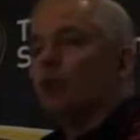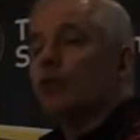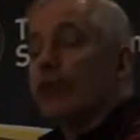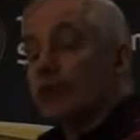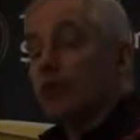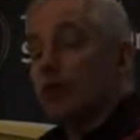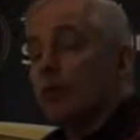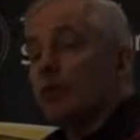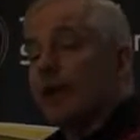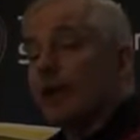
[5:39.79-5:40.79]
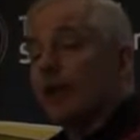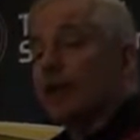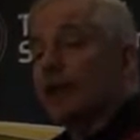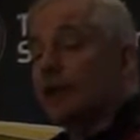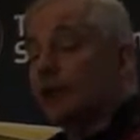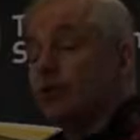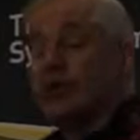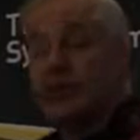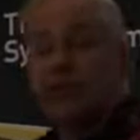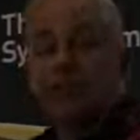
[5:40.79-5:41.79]
rarely talk about it, and if they do,
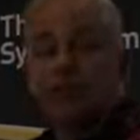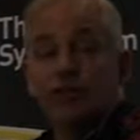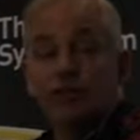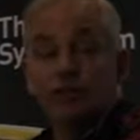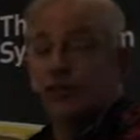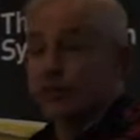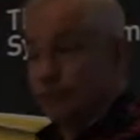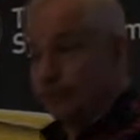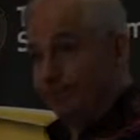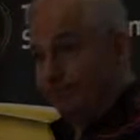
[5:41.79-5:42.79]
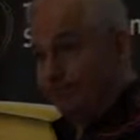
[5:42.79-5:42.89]
they tend to use euphemisms.